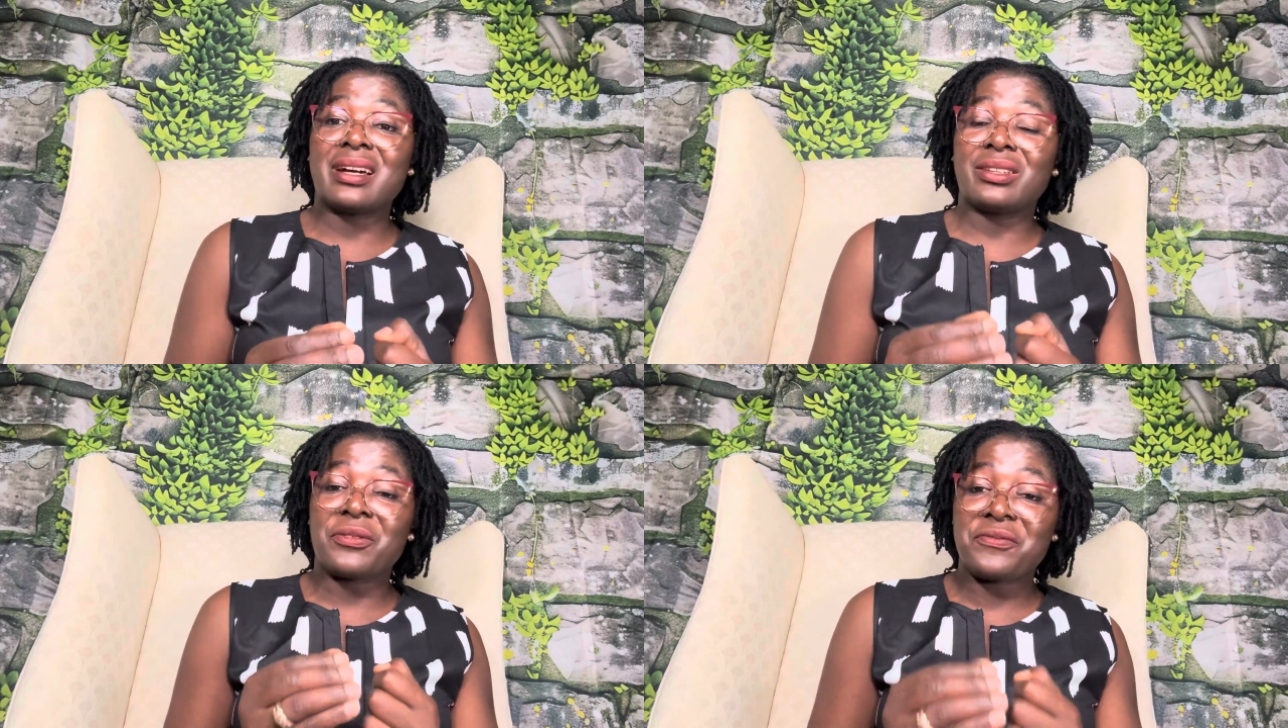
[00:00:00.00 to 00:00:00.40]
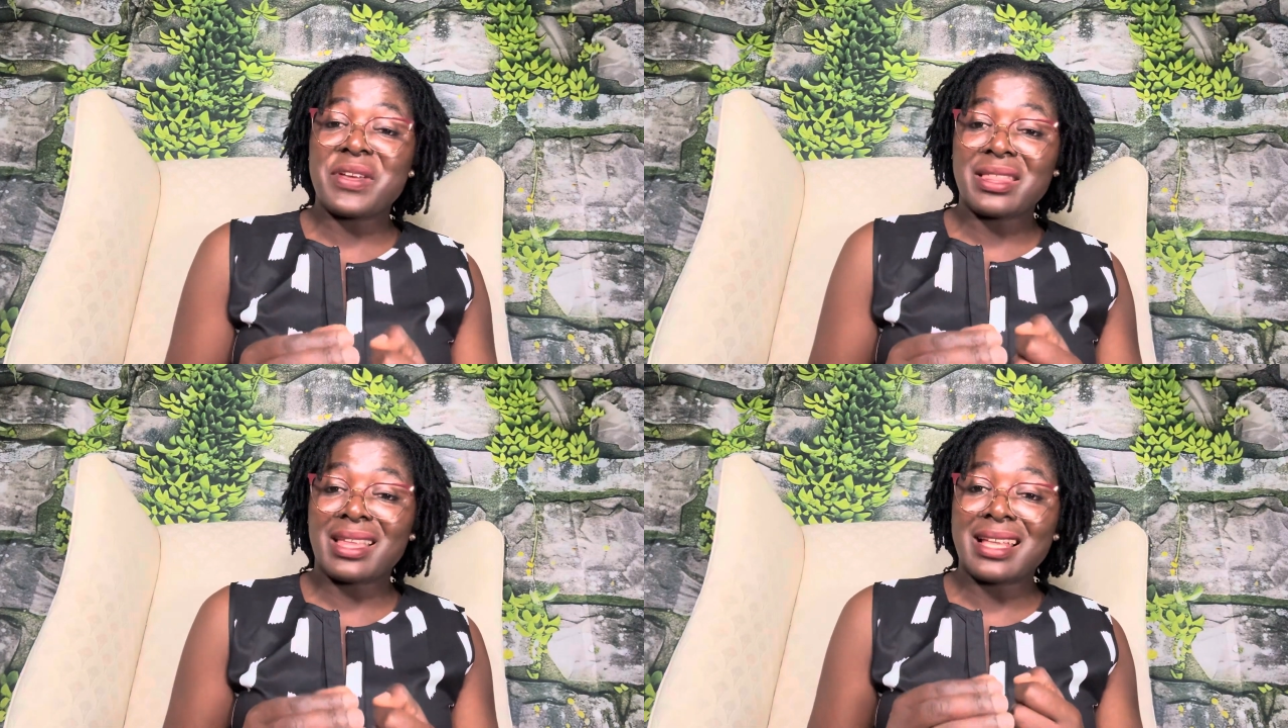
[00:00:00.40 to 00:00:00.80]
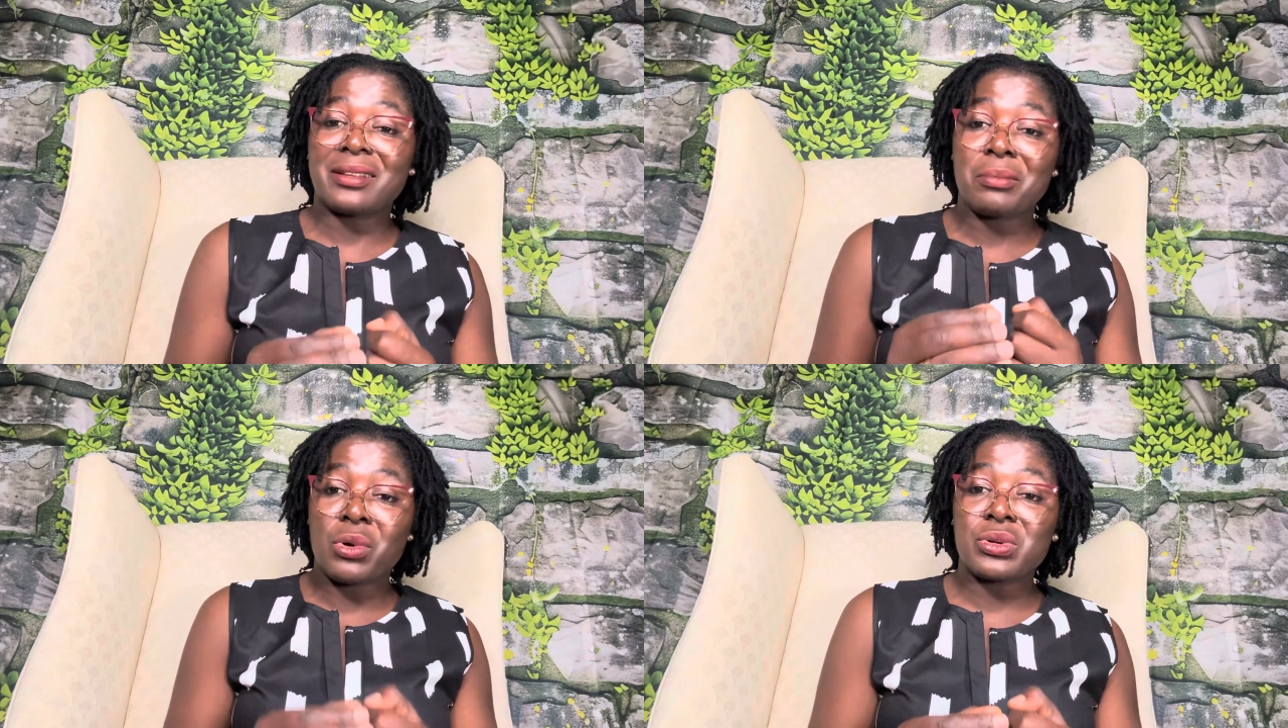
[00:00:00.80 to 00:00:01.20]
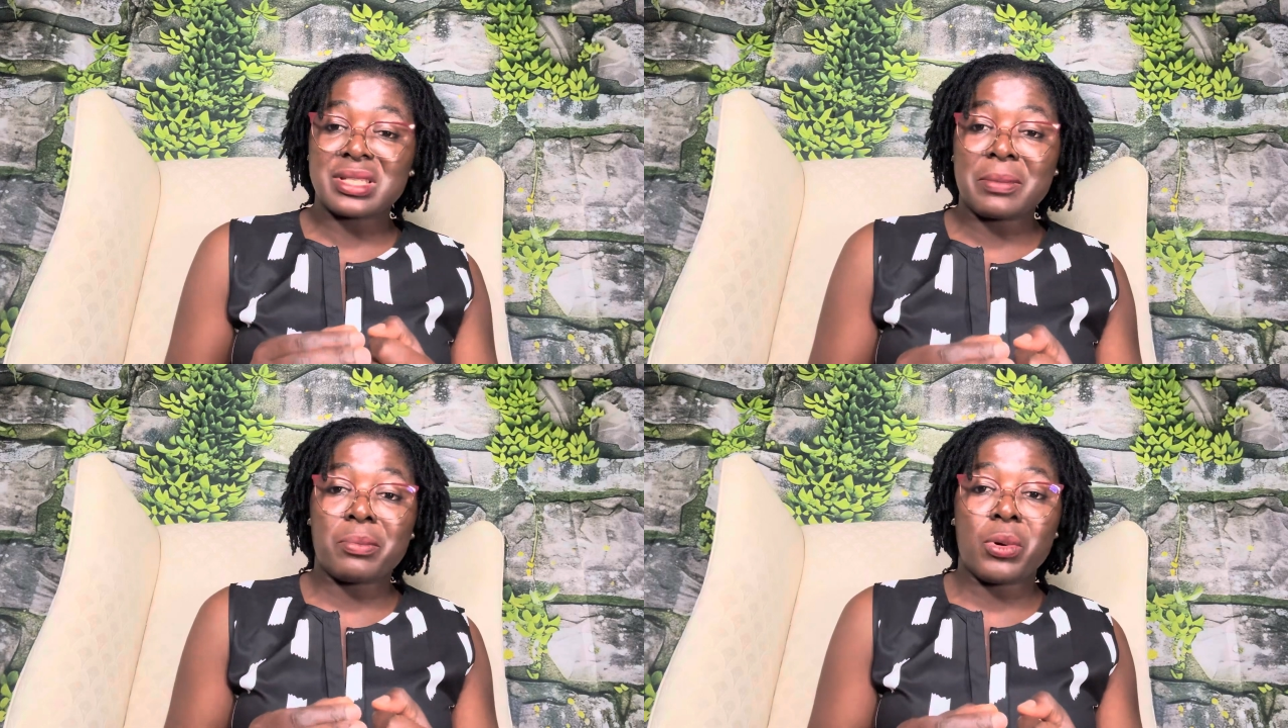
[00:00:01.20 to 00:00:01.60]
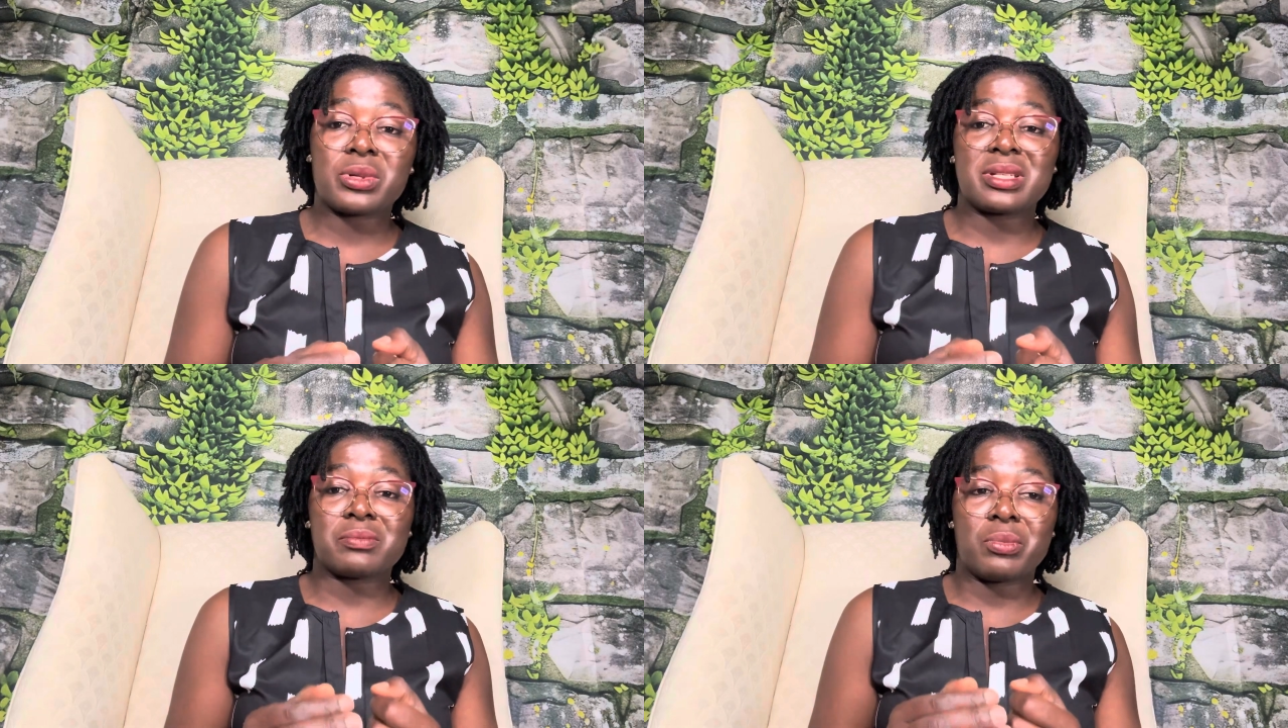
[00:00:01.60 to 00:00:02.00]
fifth and the most
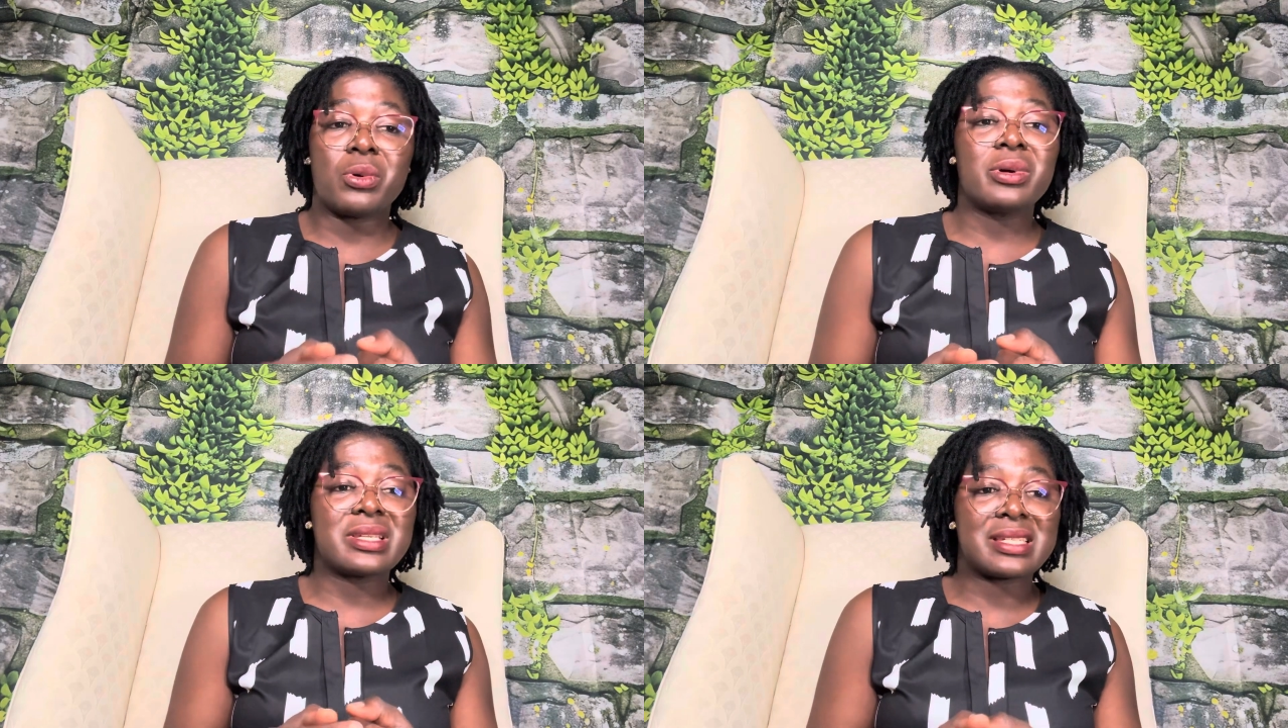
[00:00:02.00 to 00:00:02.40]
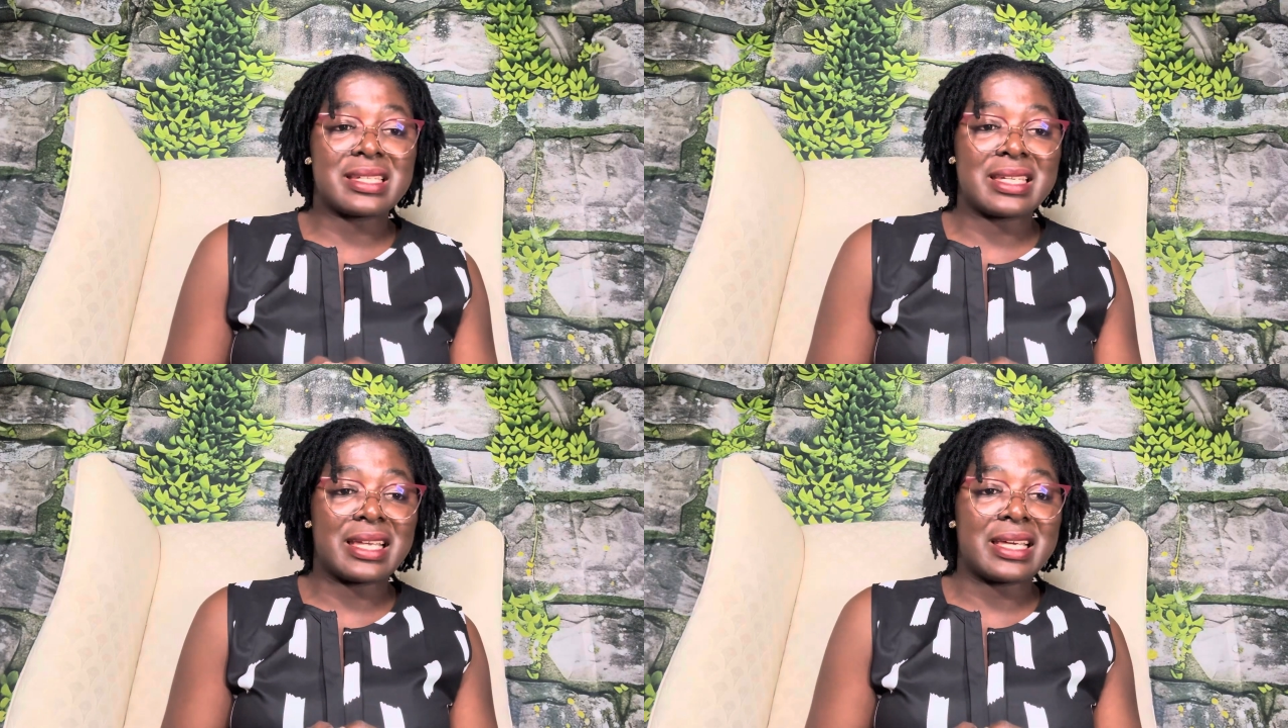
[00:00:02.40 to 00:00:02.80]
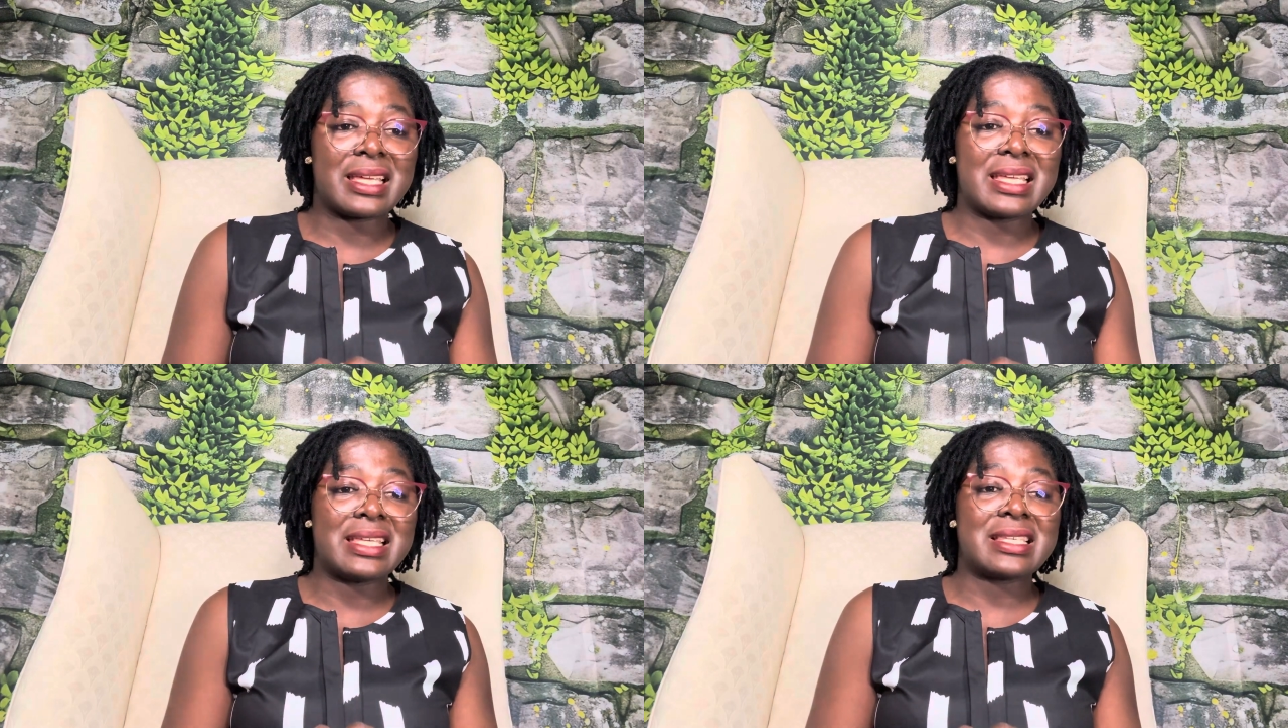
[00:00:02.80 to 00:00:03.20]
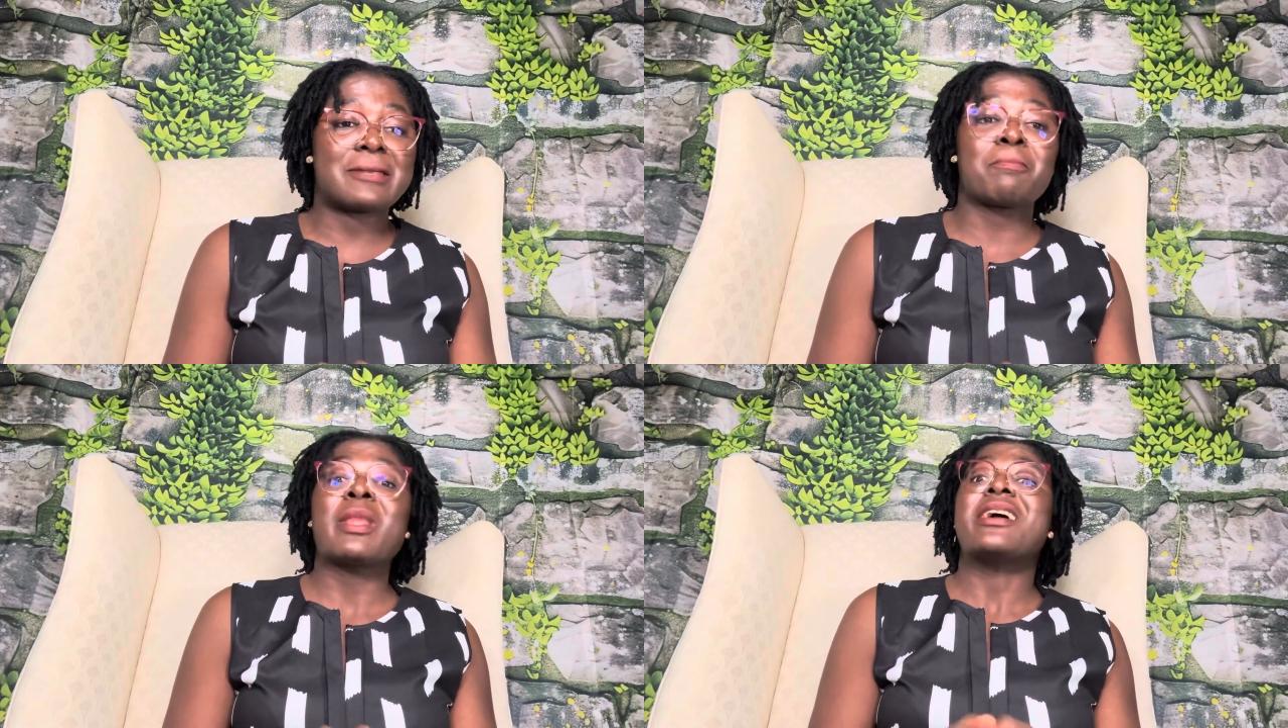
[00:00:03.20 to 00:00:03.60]
important point here is